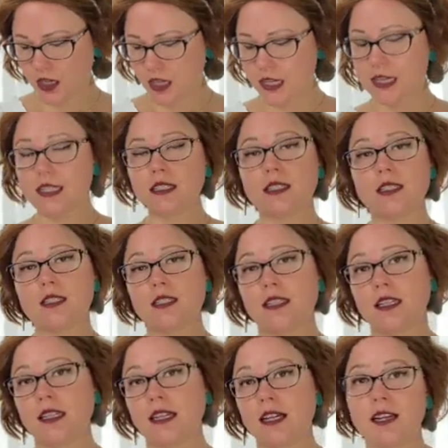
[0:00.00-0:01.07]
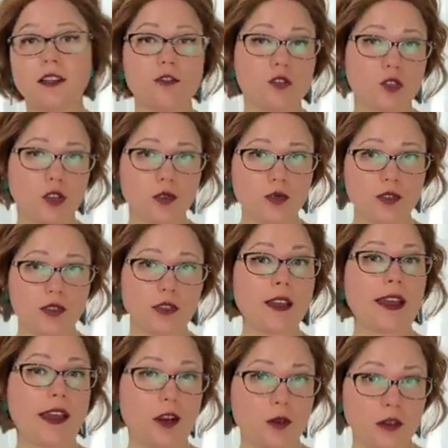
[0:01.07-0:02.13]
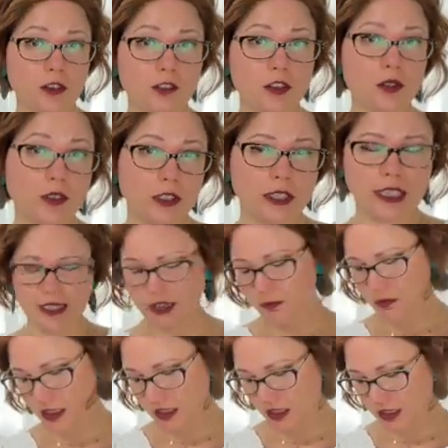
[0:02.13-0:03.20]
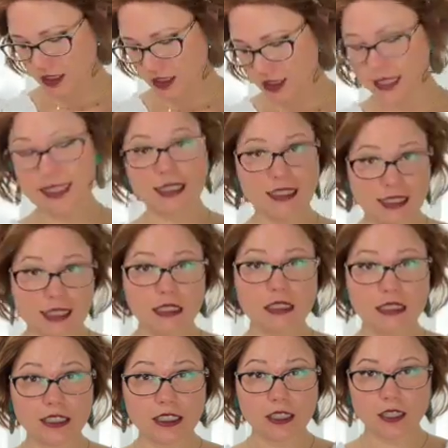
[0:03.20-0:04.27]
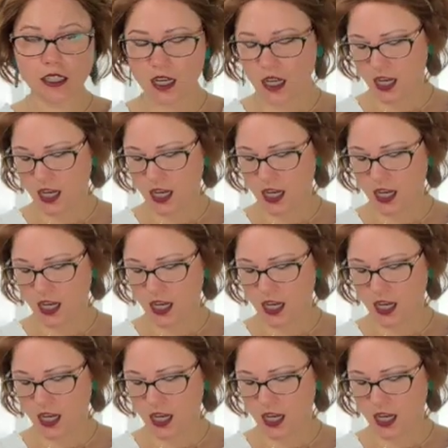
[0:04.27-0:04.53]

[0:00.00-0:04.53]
It does get kind of gross, however, looking because it's clear.